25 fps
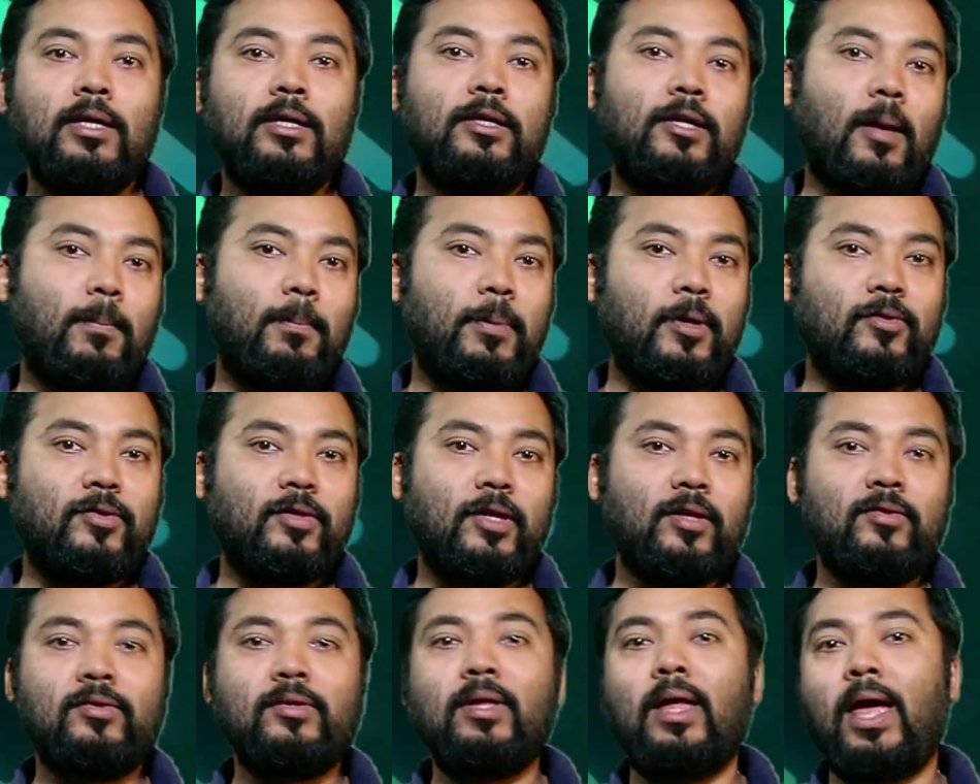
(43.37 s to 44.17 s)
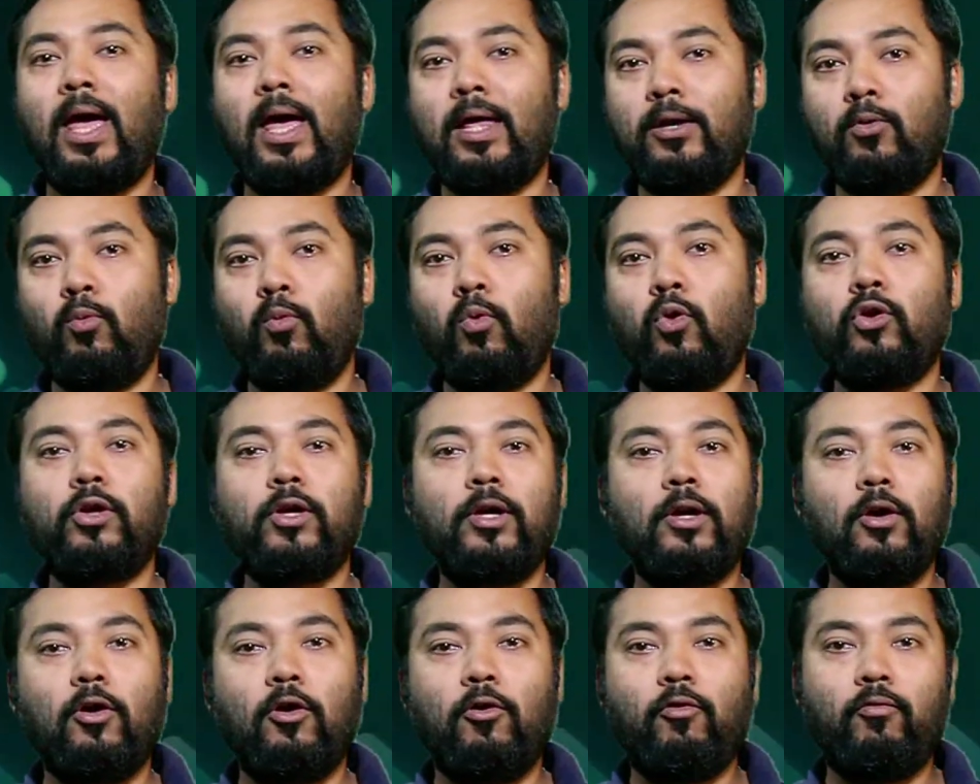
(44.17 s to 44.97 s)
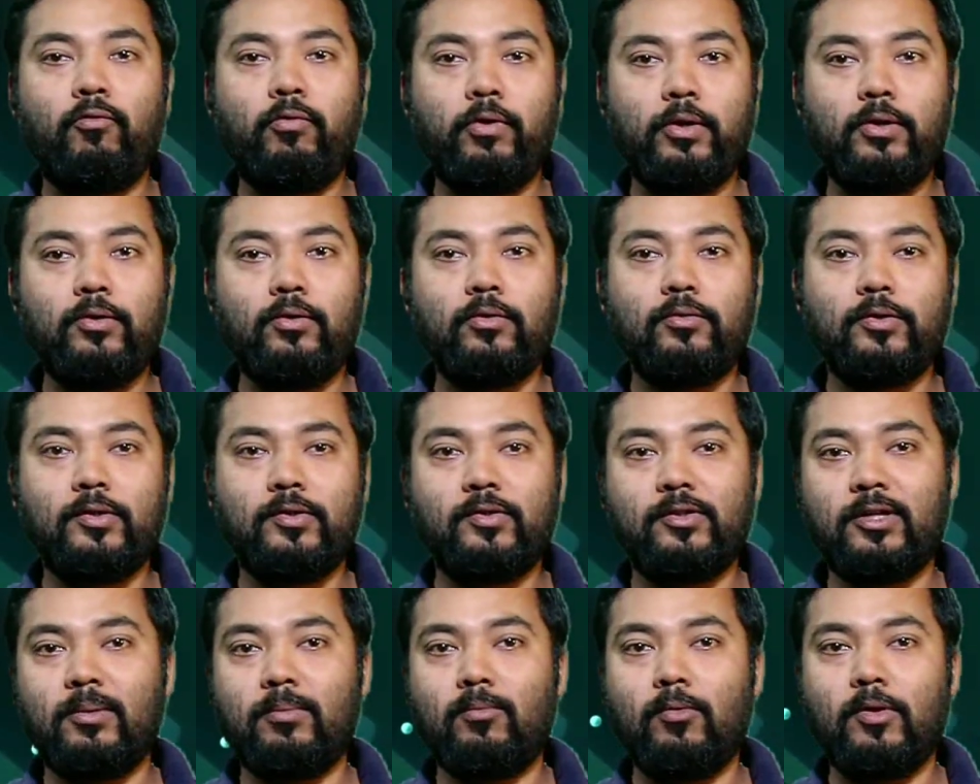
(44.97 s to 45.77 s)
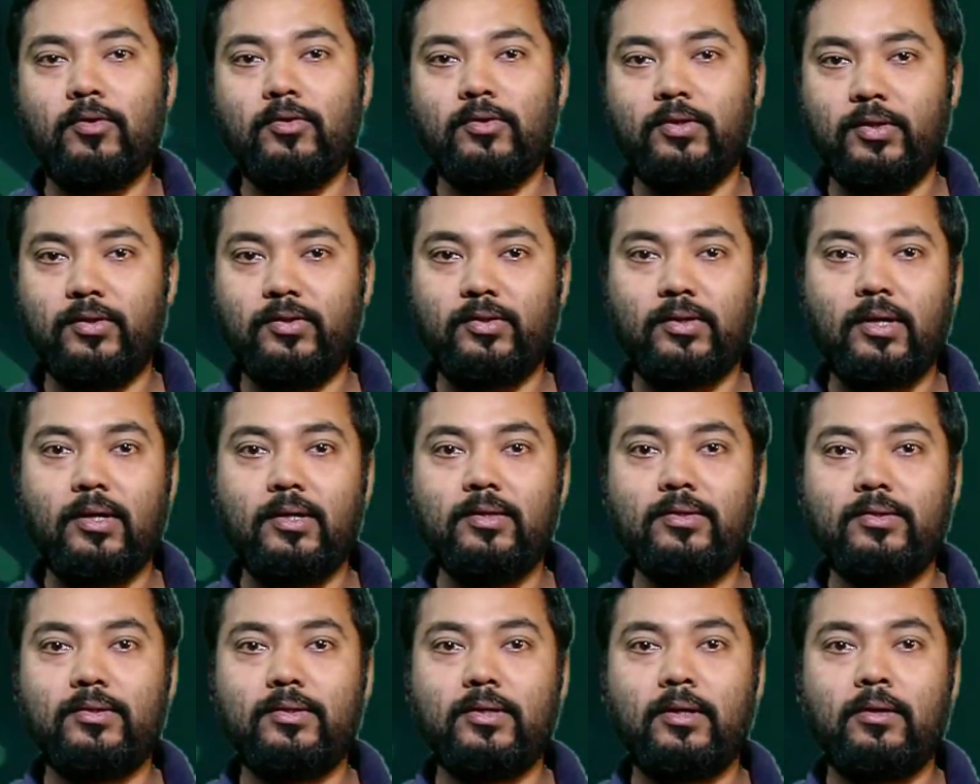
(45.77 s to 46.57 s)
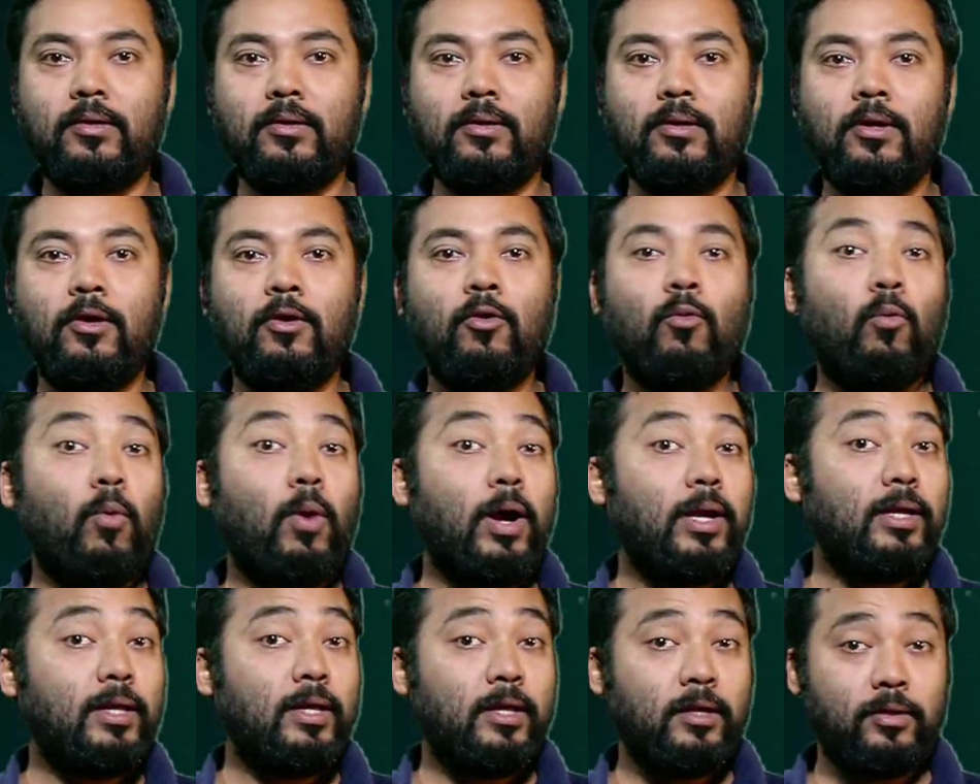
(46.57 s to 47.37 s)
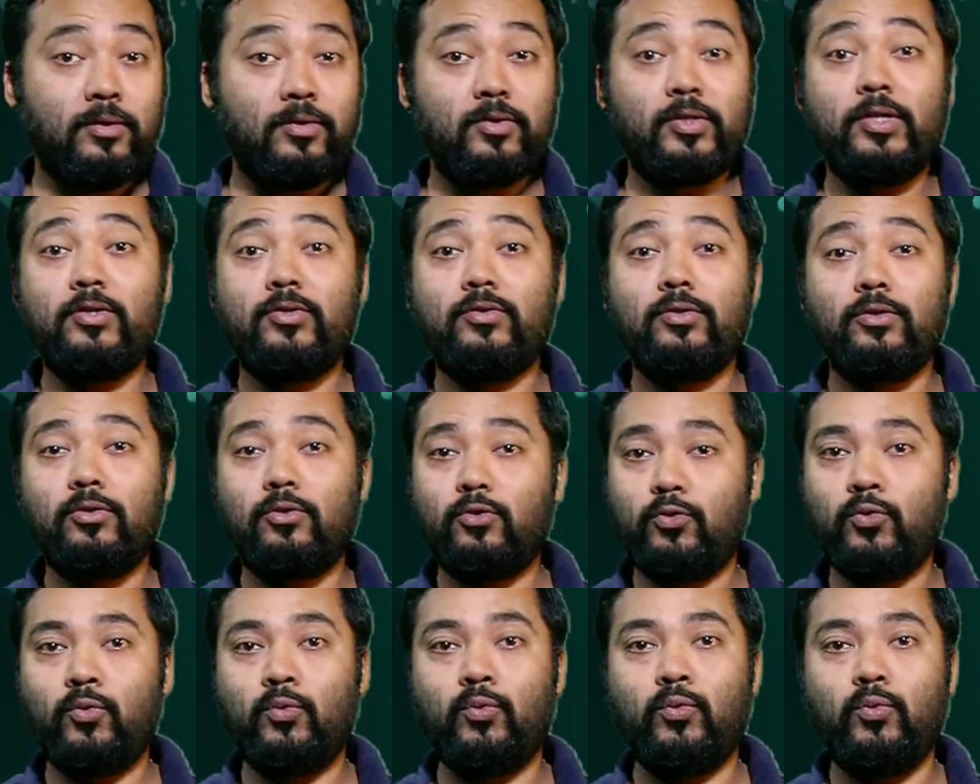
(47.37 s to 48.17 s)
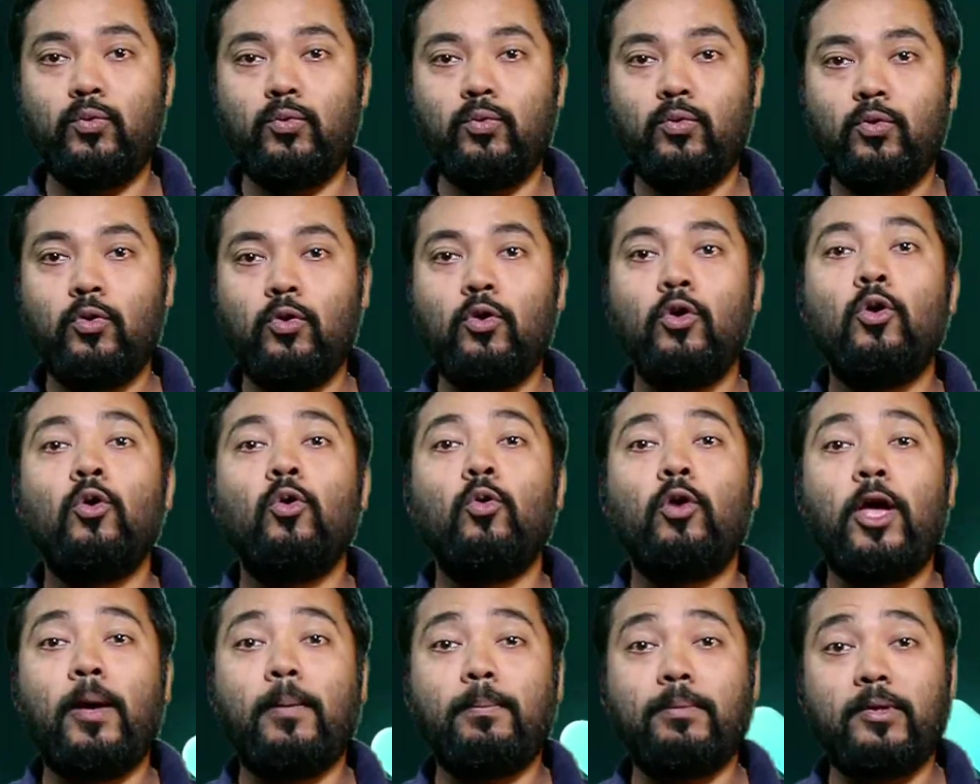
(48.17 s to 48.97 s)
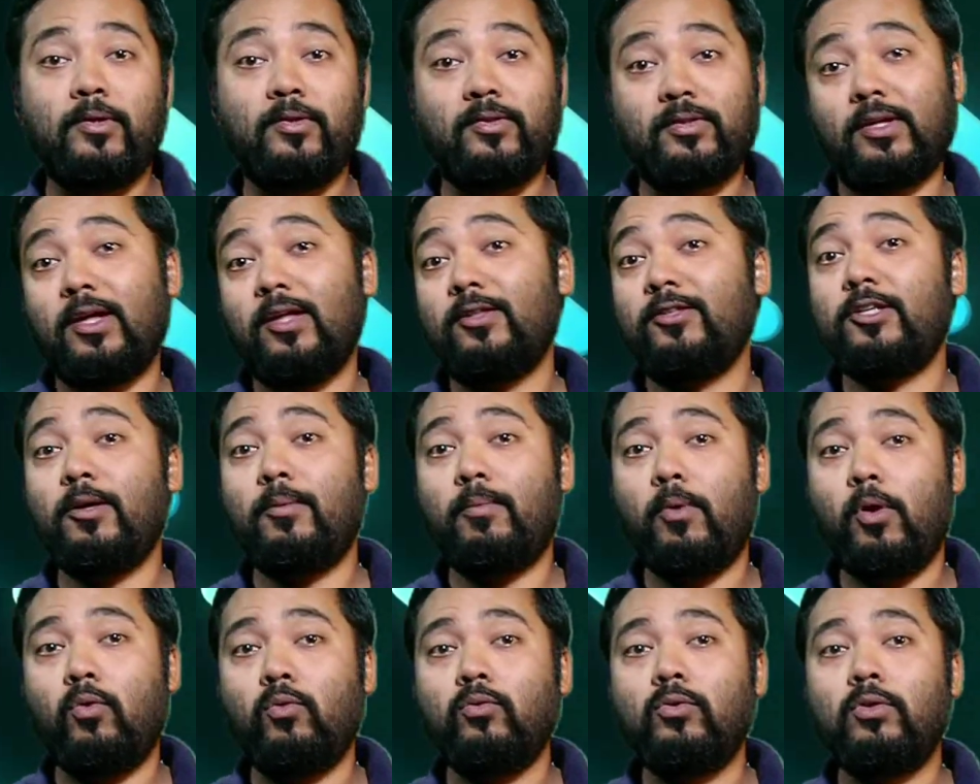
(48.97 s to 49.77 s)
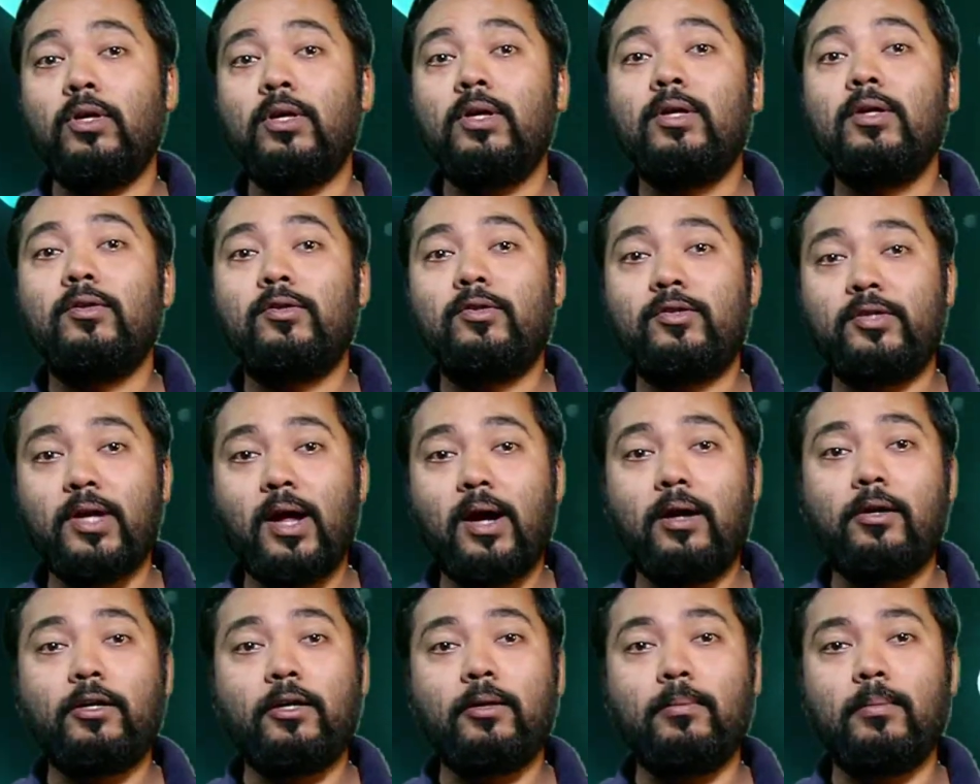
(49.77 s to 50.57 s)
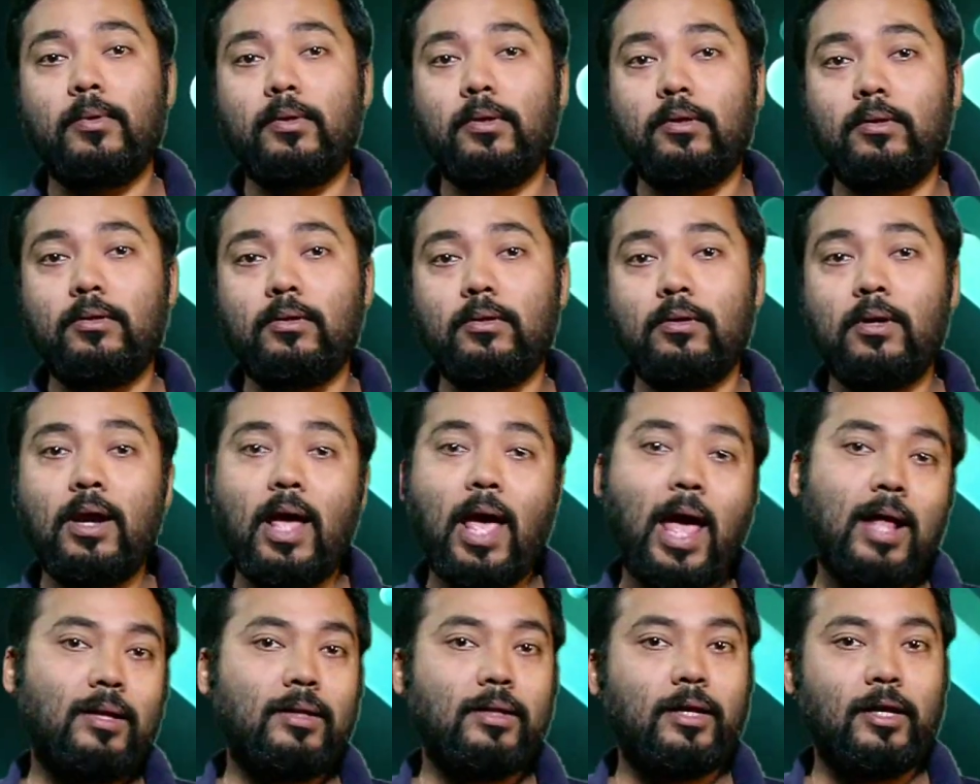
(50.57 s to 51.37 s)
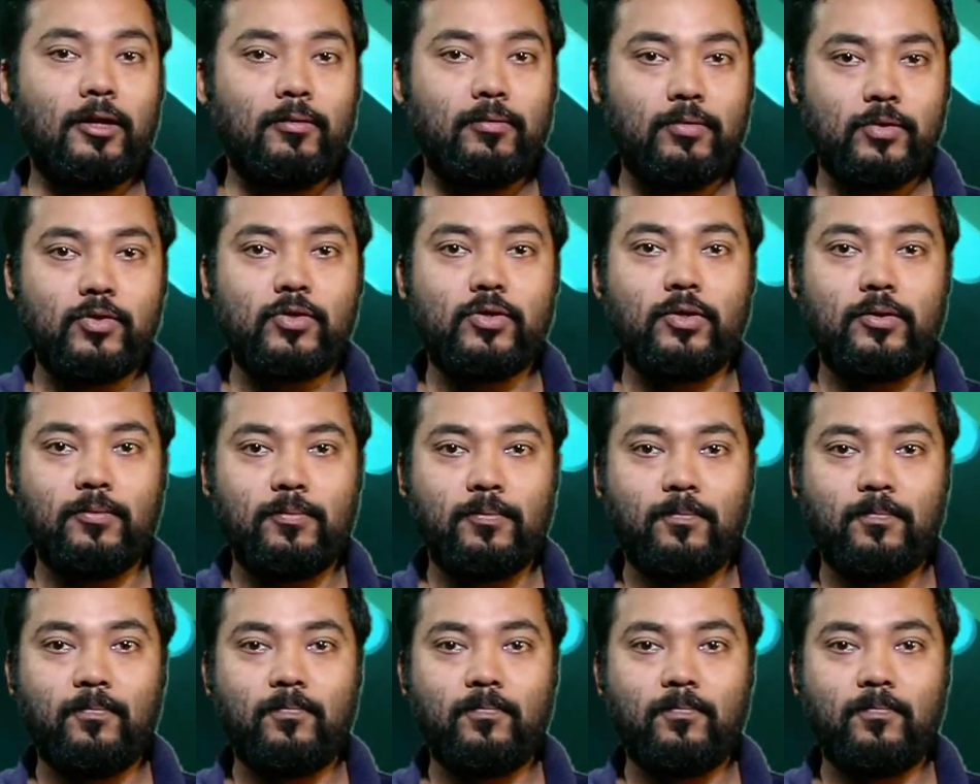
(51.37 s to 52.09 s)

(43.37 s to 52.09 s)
the basics and working of video system was discussed, while in session 2, we have discussed about CRT monitor and television.